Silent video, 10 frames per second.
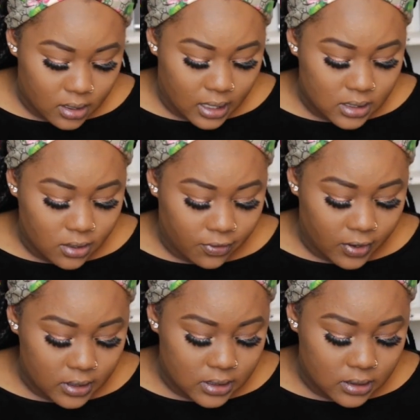there's
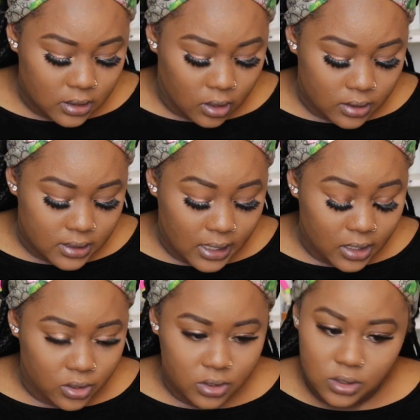different
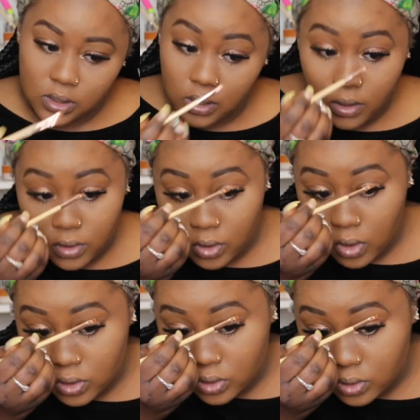centers,
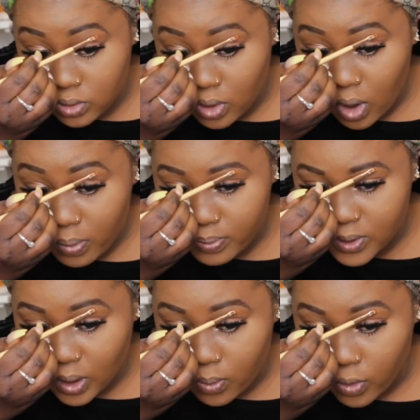go
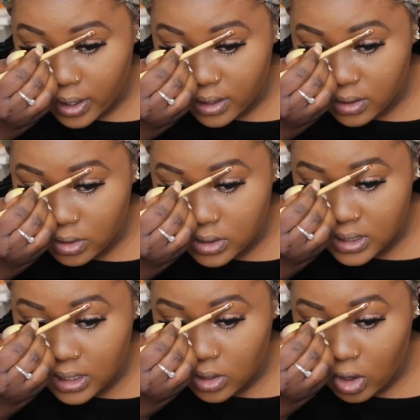somewhere,
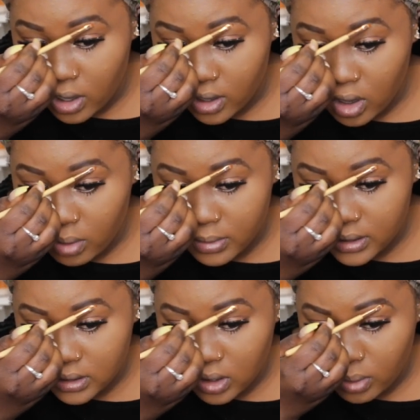see a
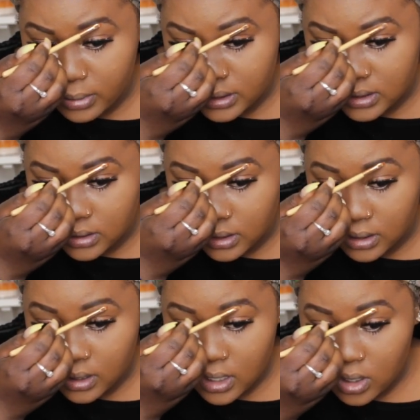homeless
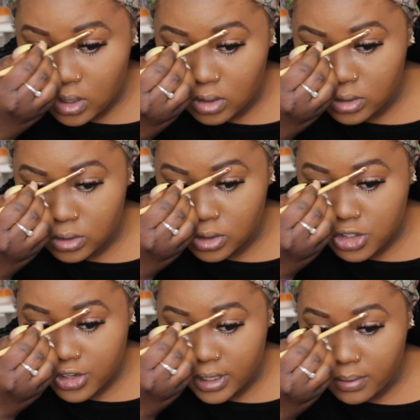on the
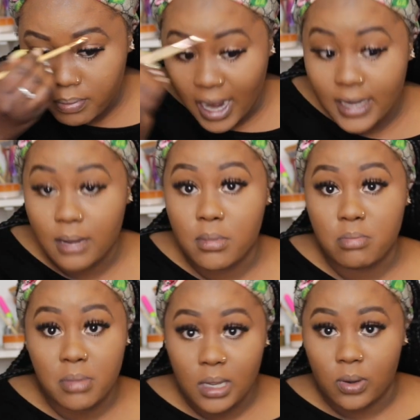street, buy them a
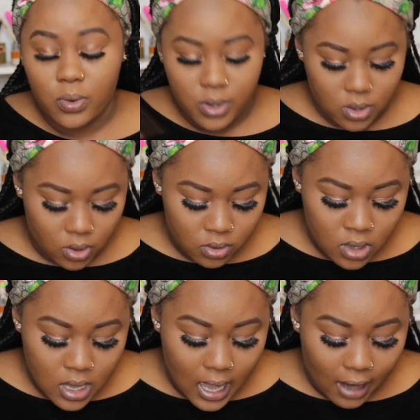meal. You know,
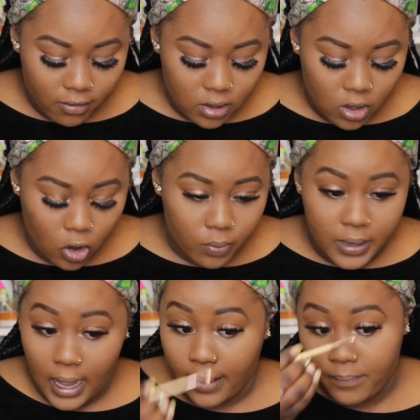I really
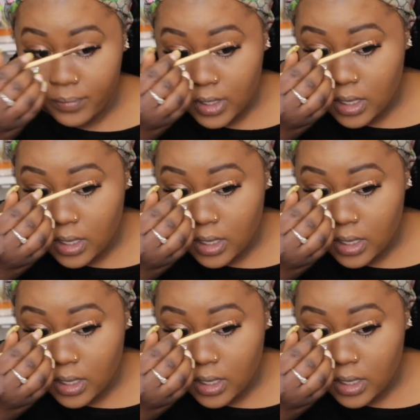hope that